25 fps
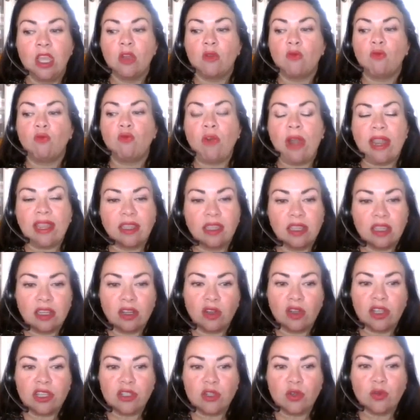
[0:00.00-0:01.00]

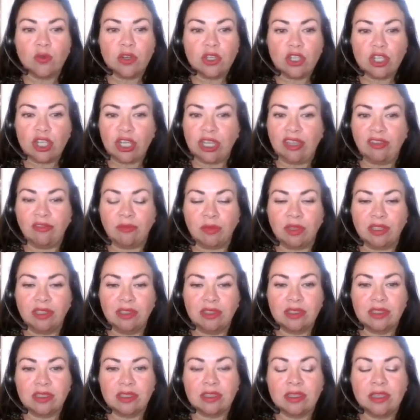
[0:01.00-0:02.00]
Recognise your
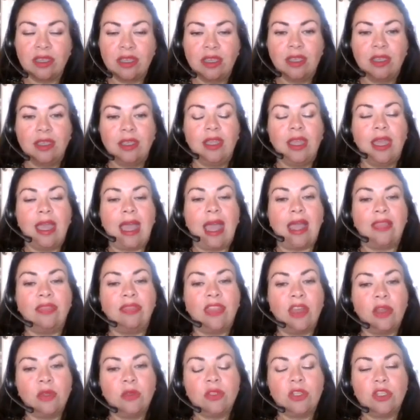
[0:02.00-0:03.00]
achievements. And
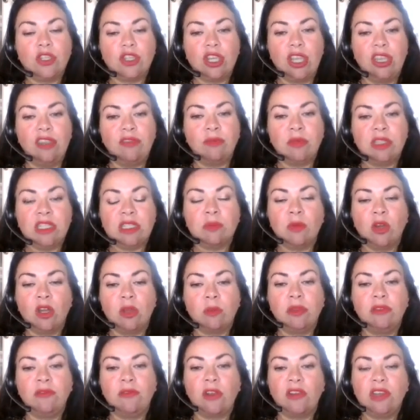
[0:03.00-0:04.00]
those achievements might
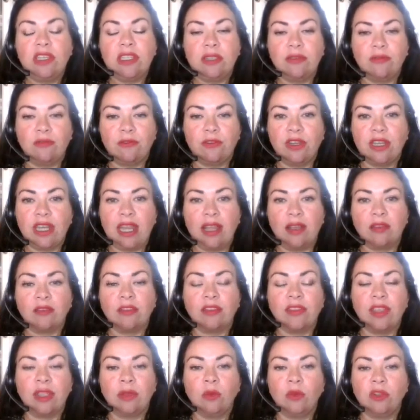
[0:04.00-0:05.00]
be very different now
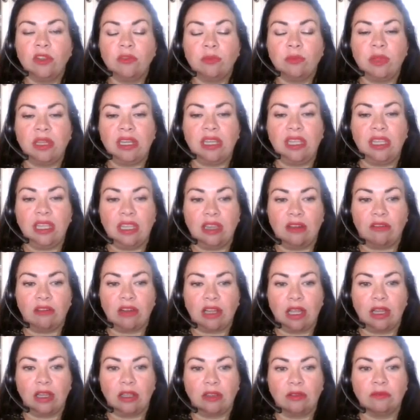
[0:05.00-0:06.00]
than they would have been a year
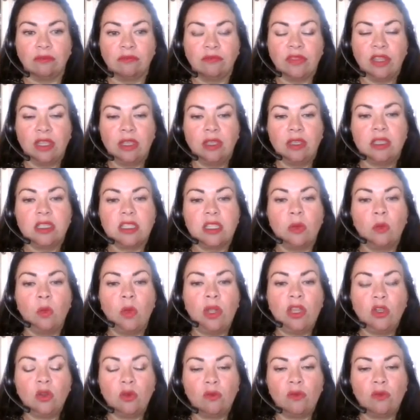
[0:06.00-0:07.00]
ago. So
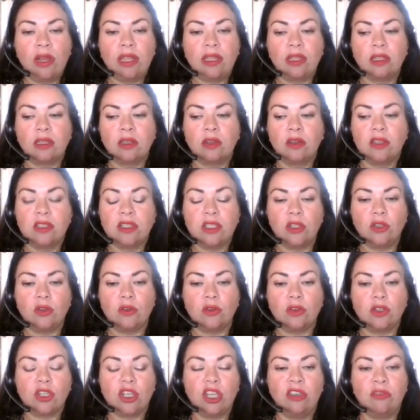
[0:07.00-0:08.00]
when you're recognising your
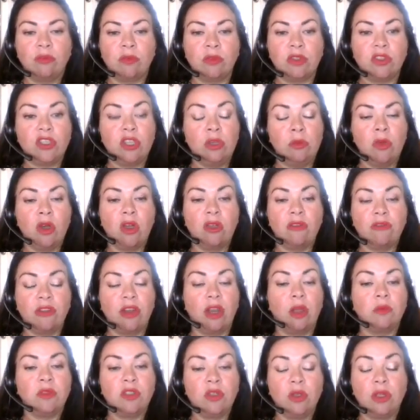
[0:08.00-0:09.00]
achievements, you might
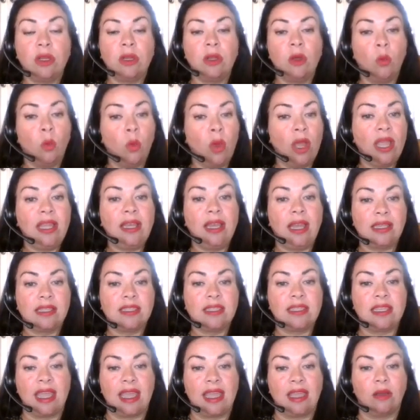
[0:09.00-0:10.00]
feel I'm doing way
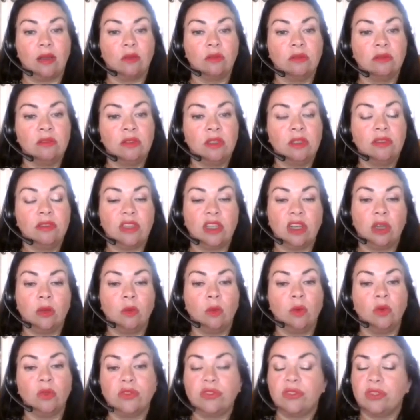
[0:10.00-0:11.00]
less now than I
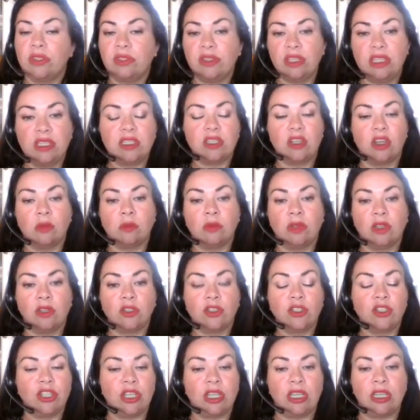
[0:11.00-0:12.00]
was this time
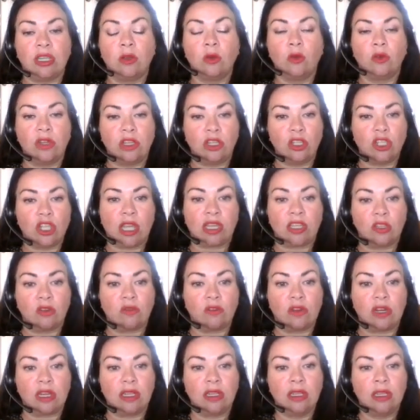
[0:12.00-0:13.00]
last year or in
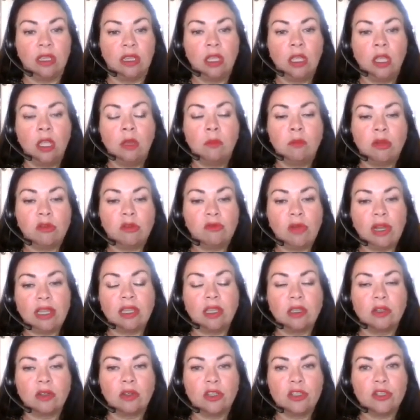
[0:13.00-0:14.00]
January. But
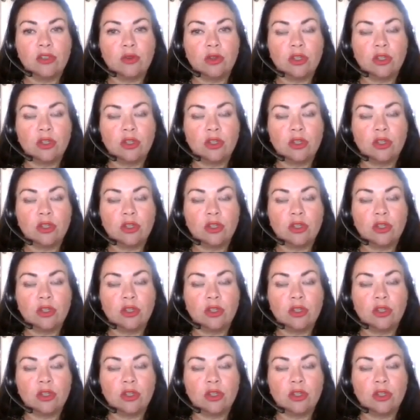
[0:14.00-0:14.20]
recognise your